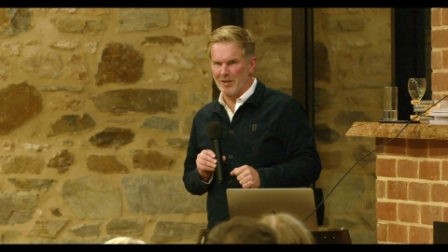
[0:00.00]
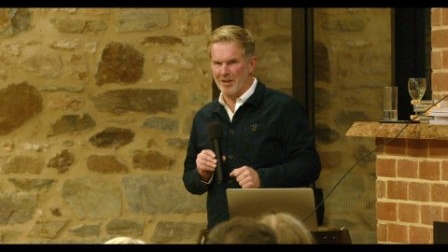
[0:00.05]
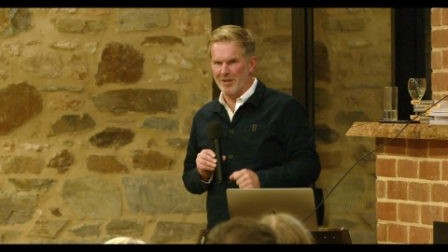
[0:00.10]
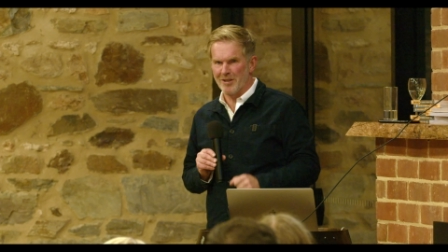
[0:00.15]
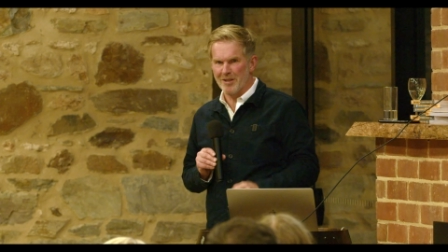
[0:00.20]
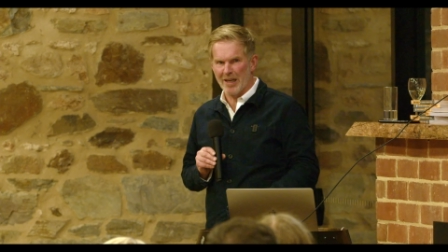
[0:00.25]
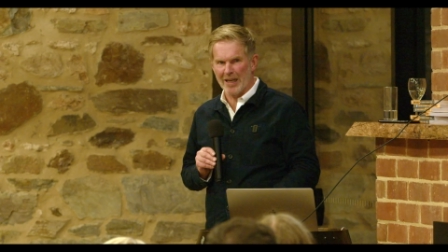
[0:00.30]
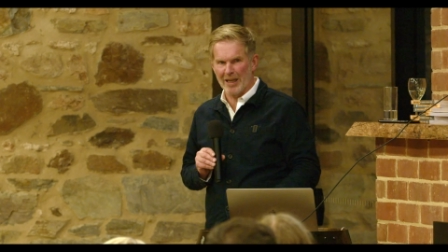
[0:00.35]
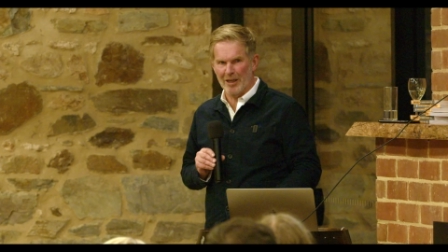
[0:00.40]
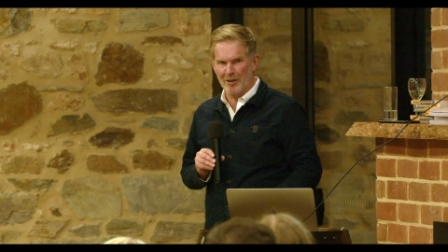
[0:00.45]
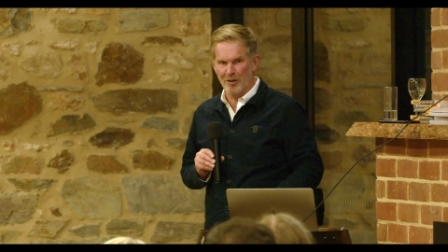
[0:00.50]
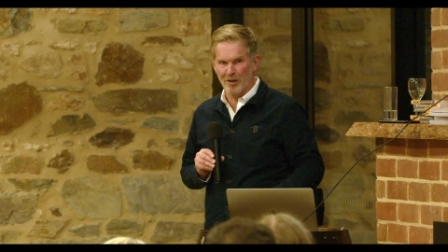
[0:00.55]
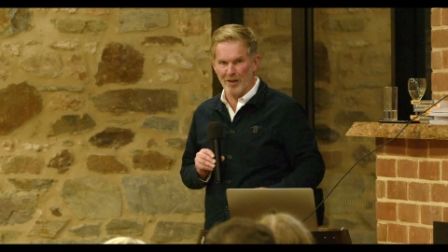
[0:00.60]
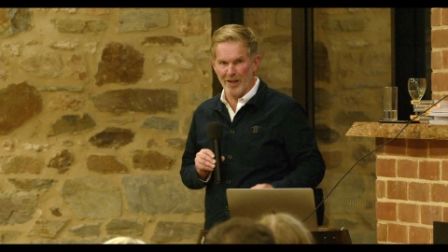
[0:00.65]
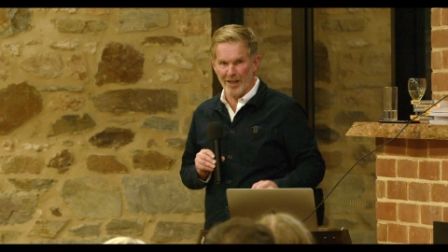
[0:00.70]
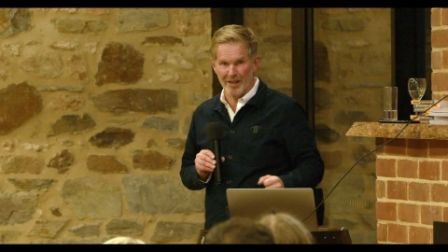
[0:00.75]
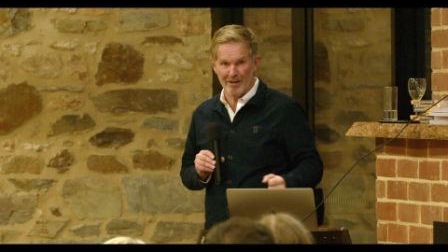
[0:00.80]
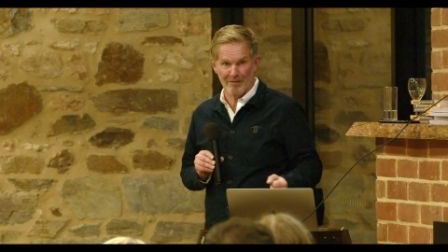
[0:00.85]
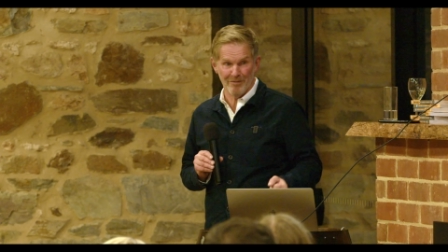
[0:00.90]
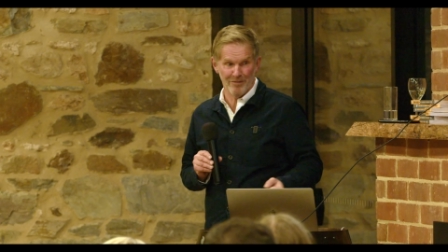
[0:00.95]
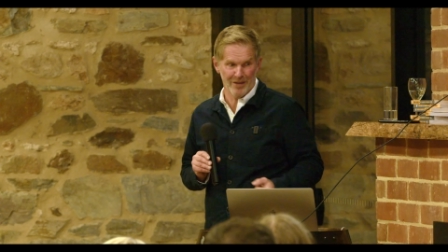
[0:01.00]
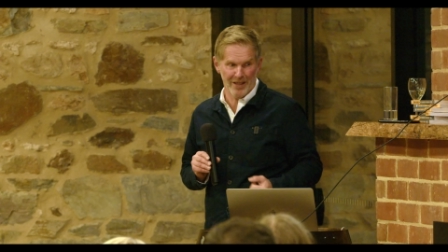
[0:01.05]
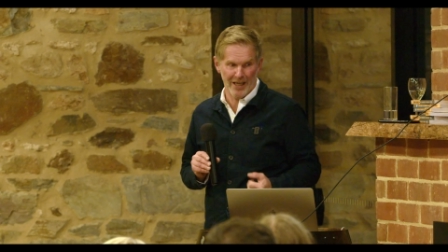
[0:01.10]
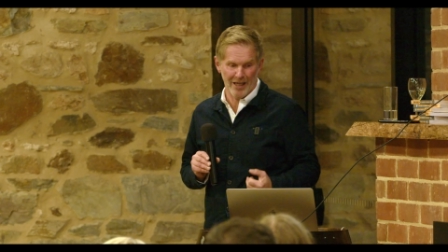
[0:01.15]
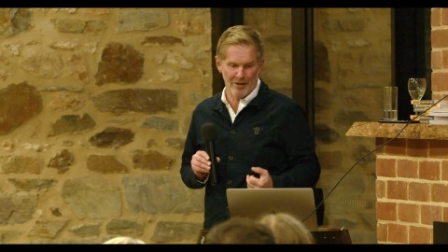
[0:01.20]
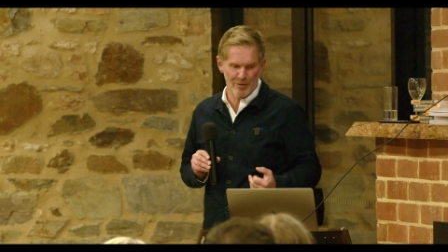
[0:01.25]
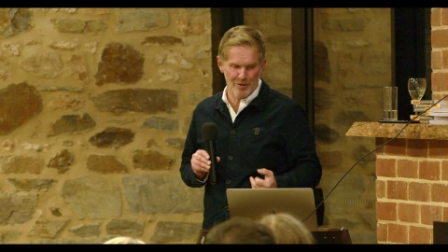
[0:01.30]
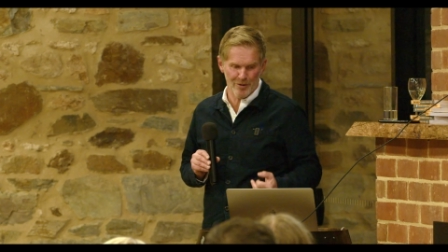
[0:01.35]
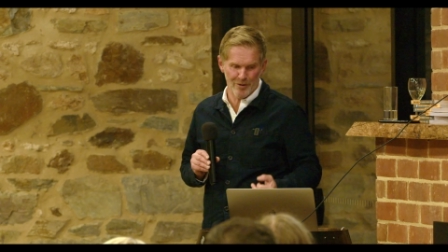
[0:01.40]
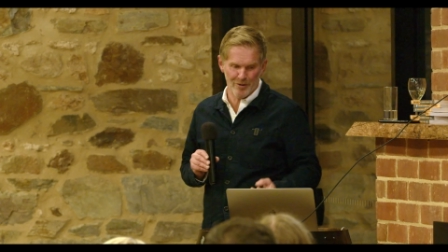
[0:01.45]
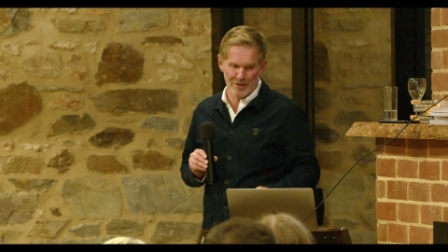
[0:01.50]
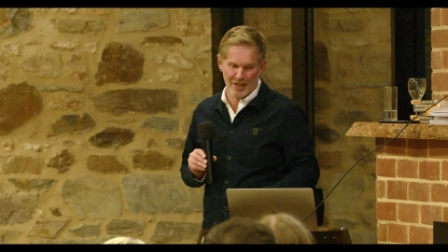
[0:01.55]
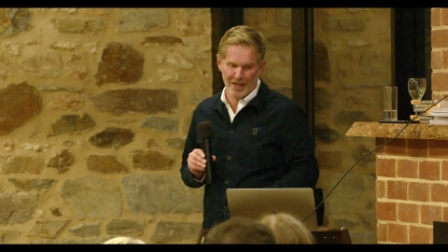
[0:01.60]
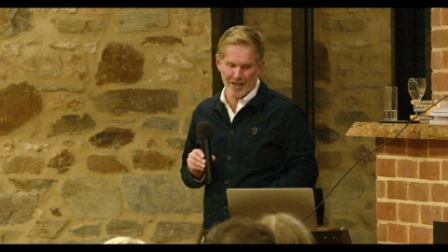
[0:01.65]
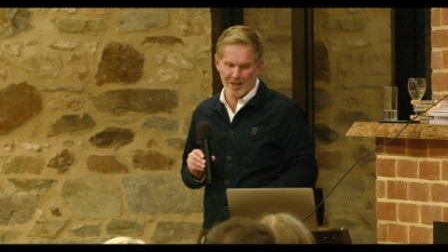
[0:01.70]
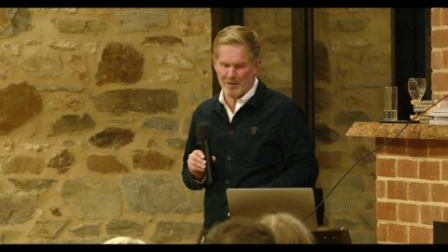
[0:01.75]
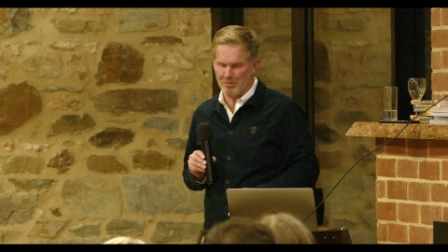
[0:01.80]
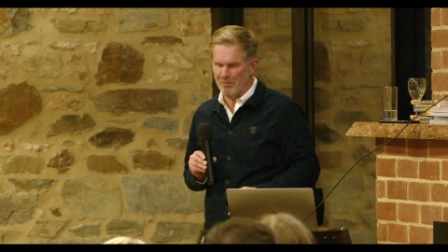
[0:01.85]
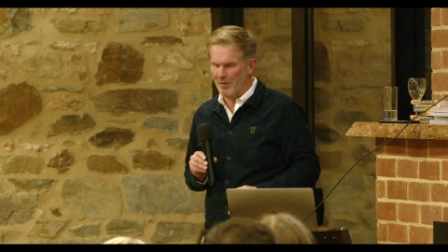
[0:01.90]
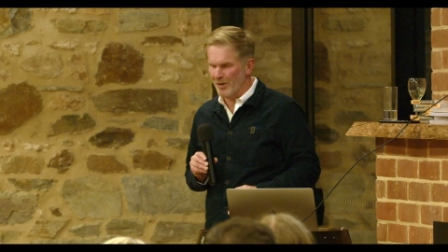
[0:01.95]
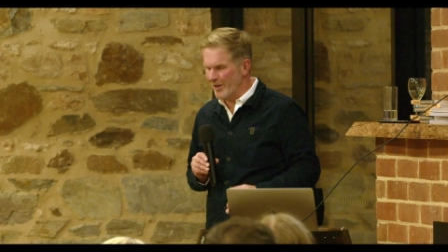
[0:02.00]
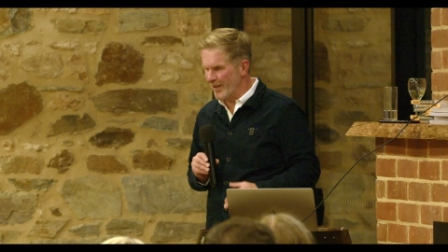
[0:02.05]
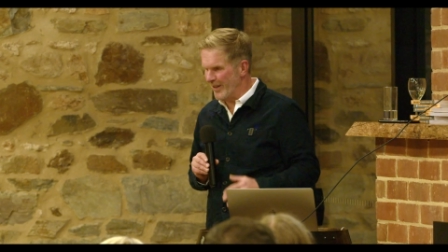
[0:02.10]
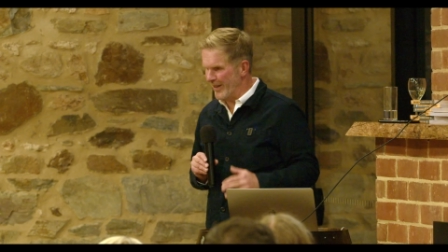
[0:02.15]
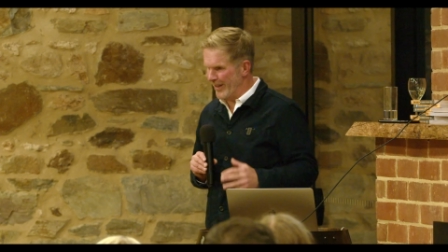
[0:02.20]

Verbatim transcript: They're taking all our uh, council tax money.